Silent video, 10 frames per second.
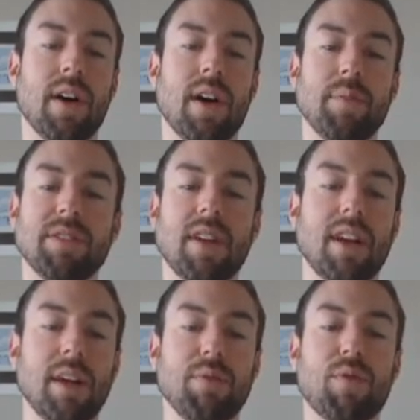Now, I'm just
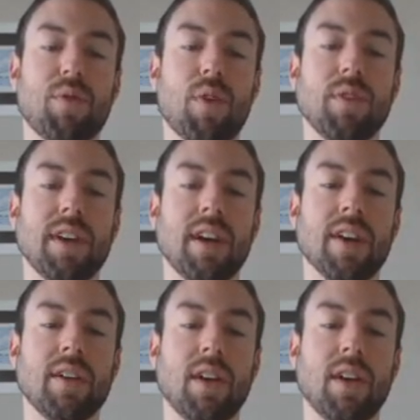going to keep scrolling here,